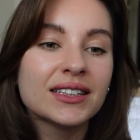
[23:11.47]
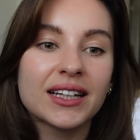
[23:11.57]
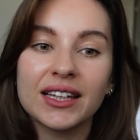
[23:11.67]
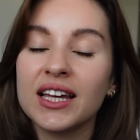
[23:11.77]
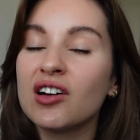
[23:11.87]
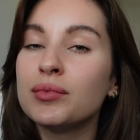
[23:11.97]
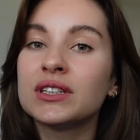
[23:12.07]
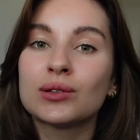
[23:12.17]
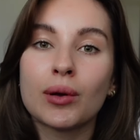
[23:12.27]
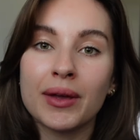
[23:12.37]
Lately, I've been
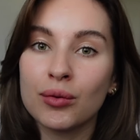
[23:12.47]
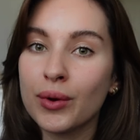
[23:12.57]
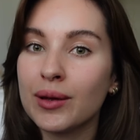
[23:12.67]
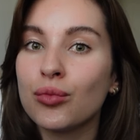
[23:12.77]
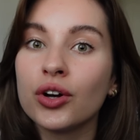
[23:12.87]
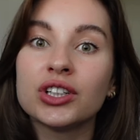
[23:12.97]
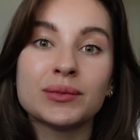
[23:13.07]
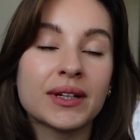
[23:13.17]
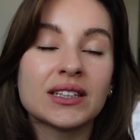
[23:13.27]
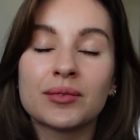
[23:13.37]
swimming way more just
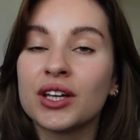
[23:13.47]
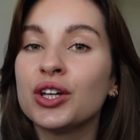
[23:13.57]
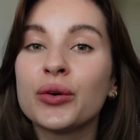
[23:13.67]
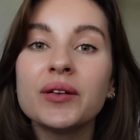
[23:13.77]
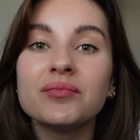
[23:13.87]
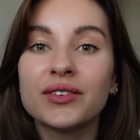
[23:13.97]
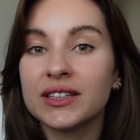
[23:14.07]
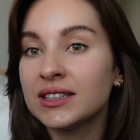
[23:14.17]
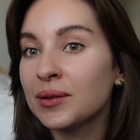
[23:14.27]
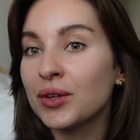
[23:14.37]
because I'm like, you know what?
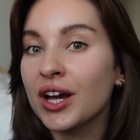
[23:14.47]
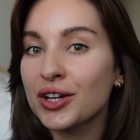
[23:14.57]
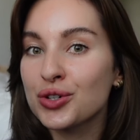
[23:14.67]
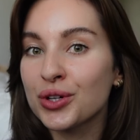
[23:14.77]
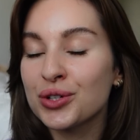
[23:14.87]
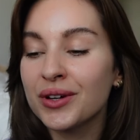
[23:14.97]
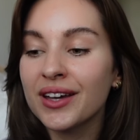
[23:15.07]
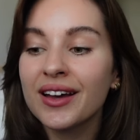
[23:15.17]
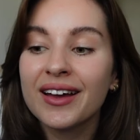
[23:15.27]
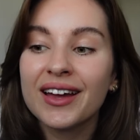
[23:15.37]
This is something I enjoy doing.